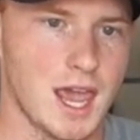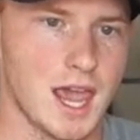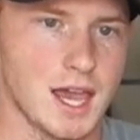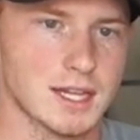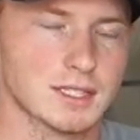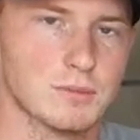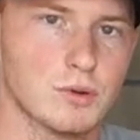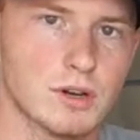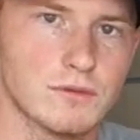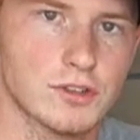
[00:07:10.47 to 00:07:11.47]
and it's
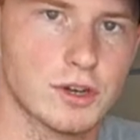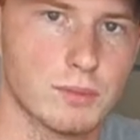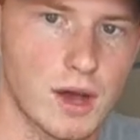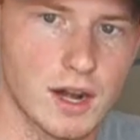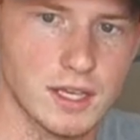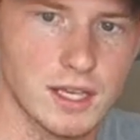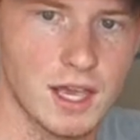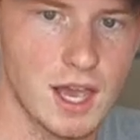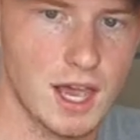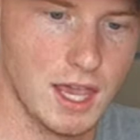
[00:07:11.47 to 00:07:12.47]
important for your
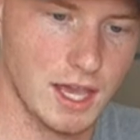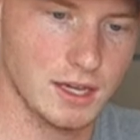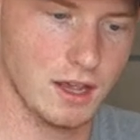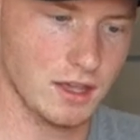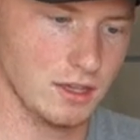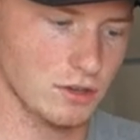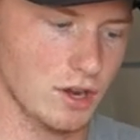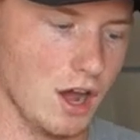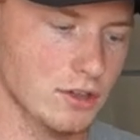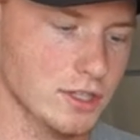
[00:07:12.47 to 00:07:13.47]
body and, you know,
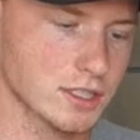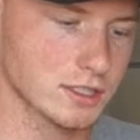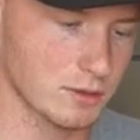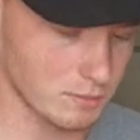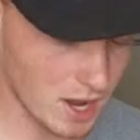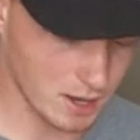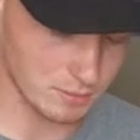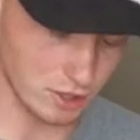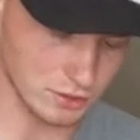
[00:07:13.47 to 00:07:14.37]
not only just your back but